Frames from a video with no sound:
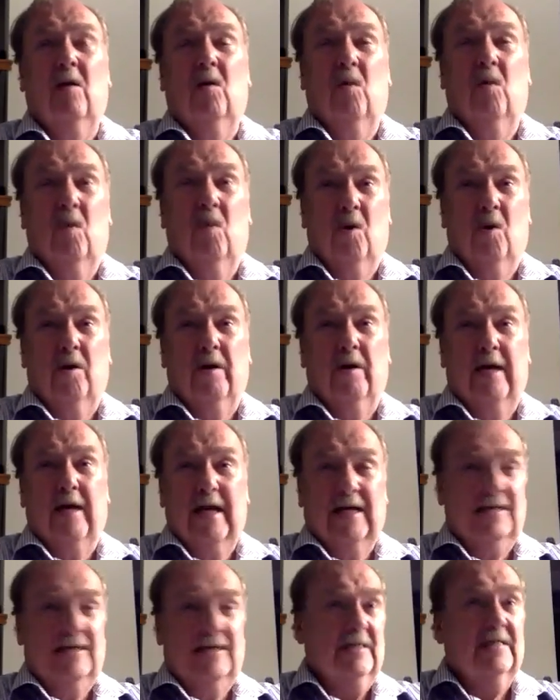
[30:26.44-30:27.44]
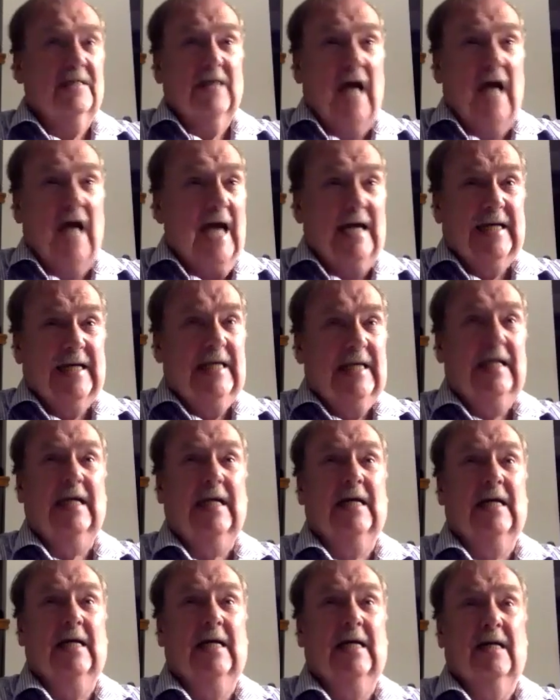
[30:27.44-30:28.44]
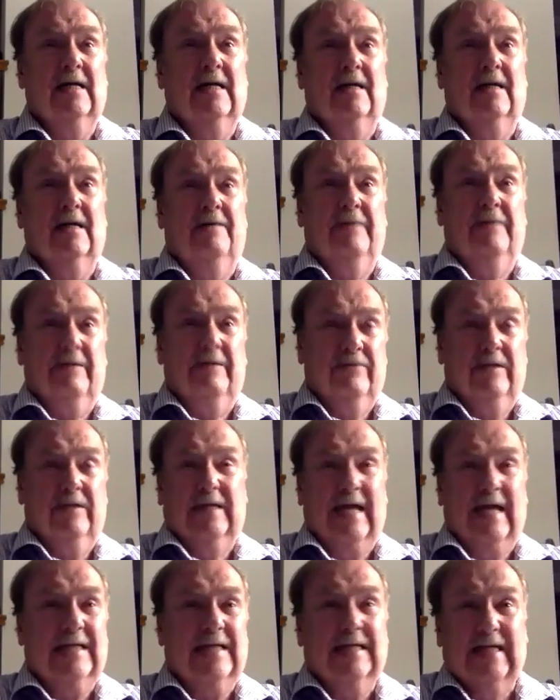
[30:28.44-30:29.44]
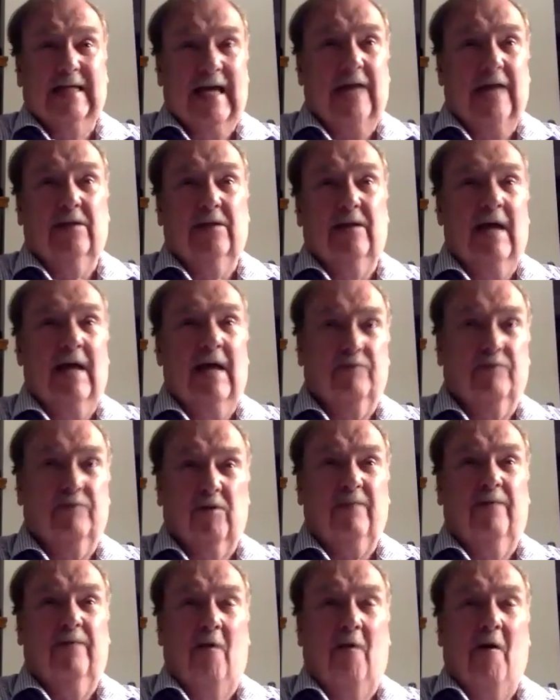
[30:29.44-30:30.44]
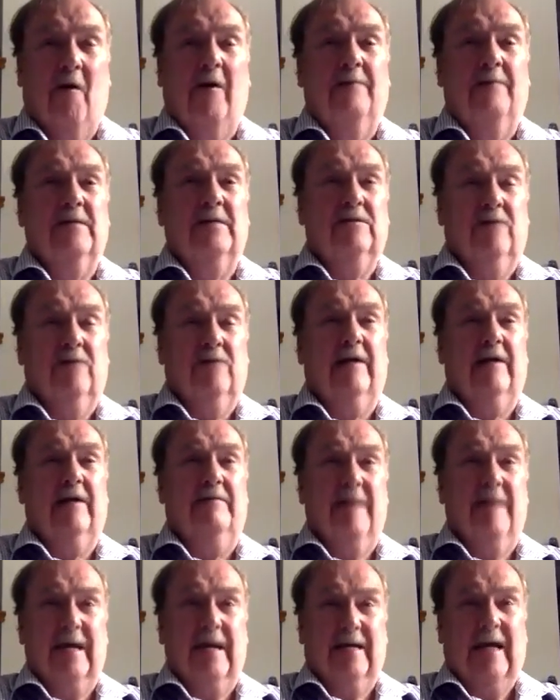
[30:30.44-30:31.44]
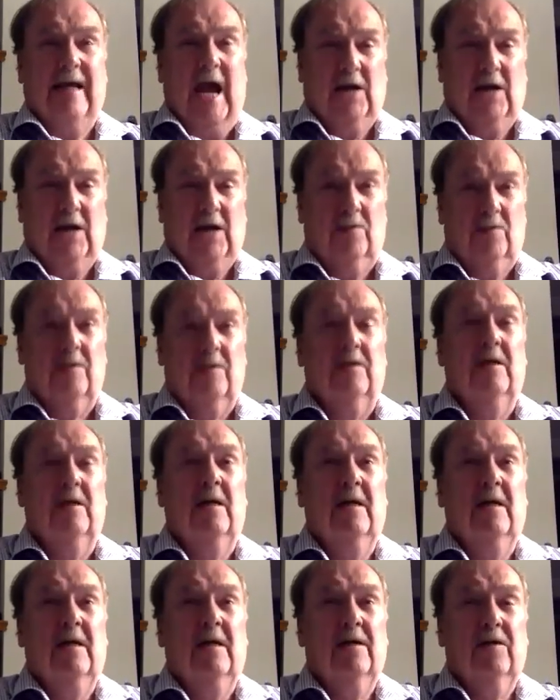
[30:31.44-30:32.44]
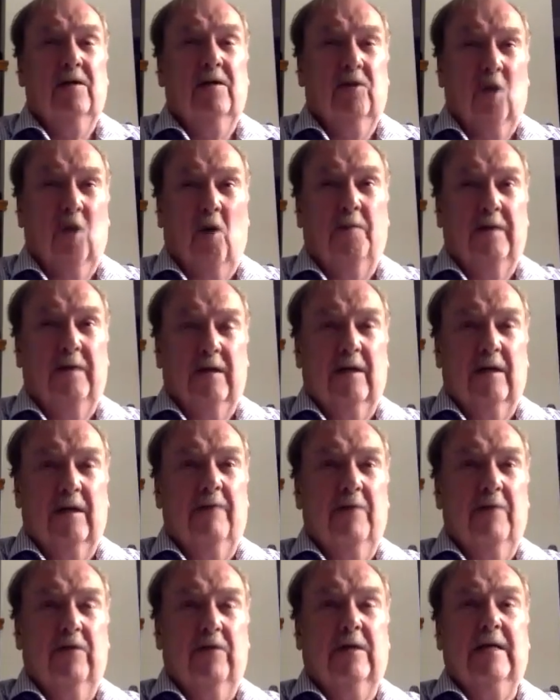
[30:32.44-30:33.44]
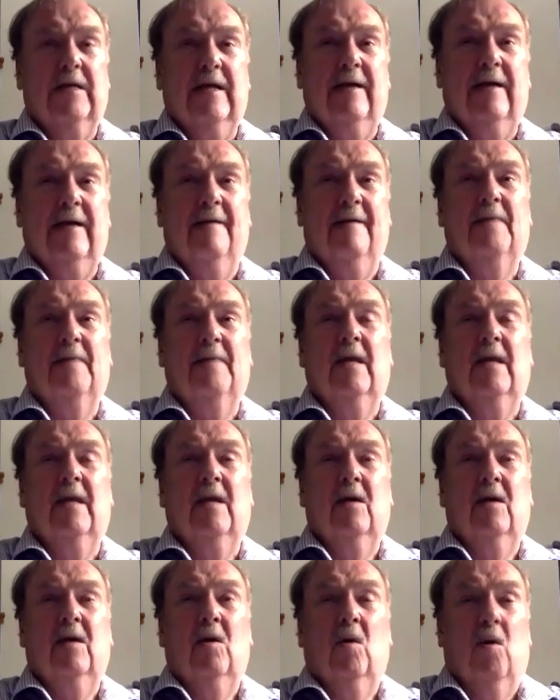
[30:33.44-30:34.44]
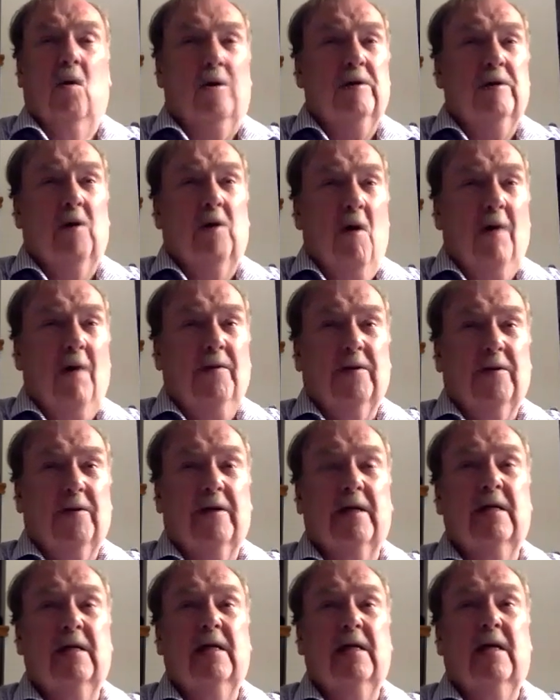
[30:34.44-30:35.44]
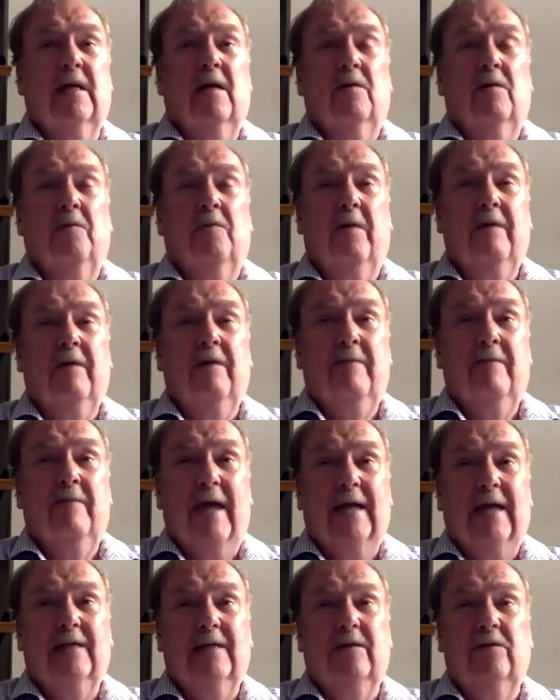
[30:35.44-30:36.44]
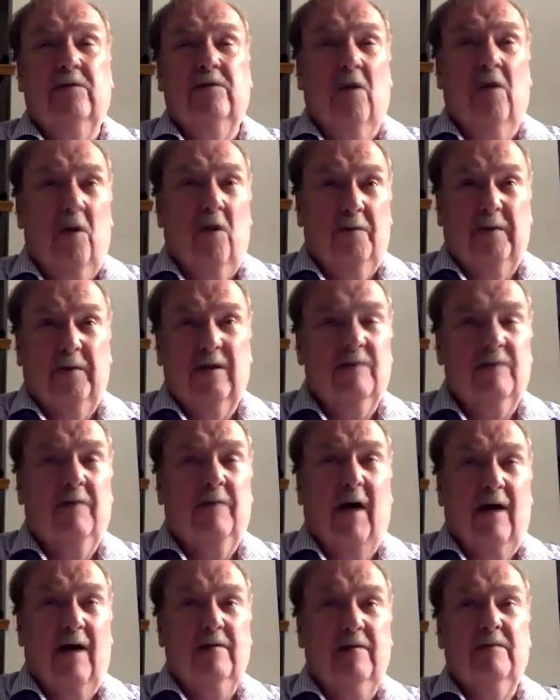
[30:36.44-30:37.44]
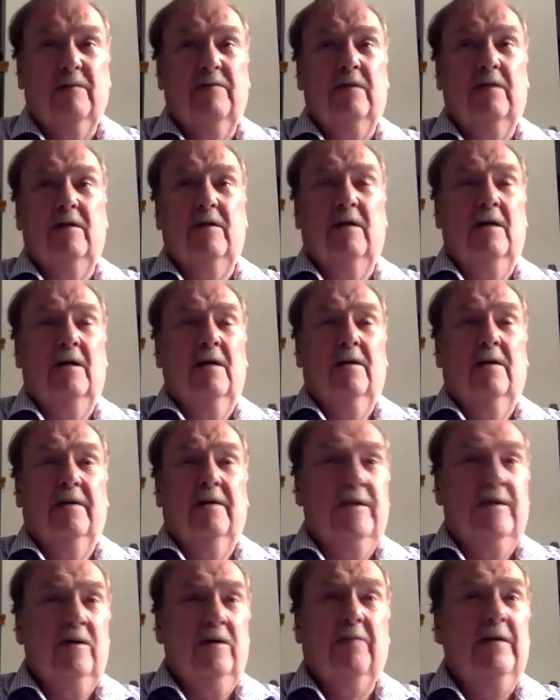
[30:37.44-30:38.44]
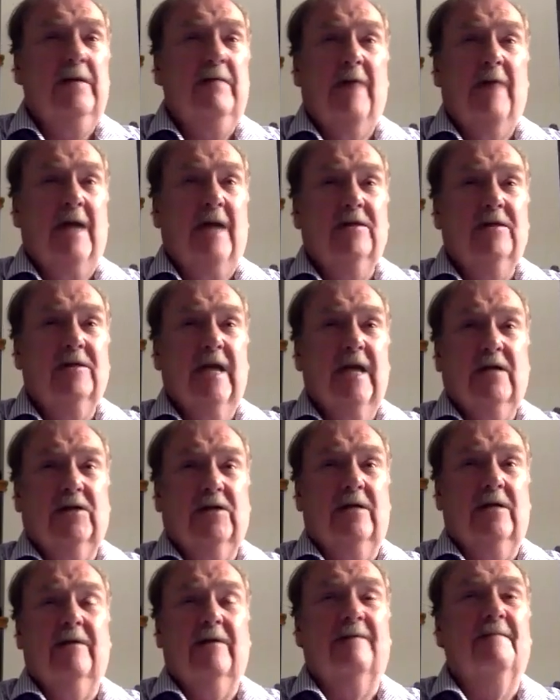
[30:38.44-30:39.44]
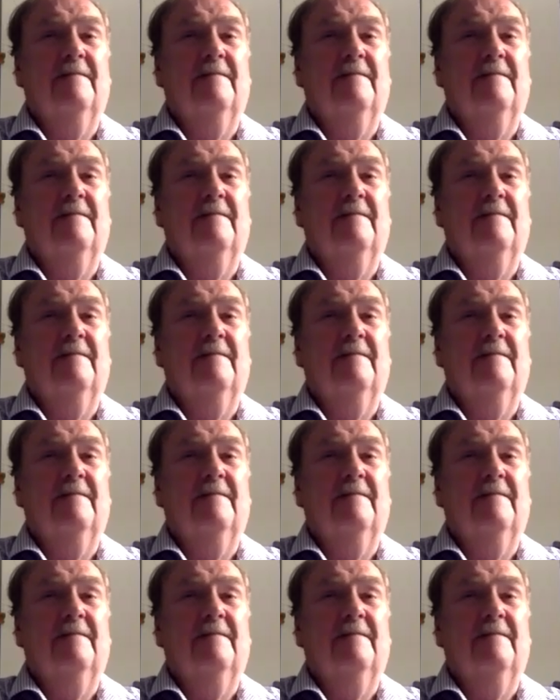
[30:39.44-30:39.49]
or a society of people that get together like Brook Farm and try to make an actual utopian community, or an author, what makes utopias possible? The human imagination.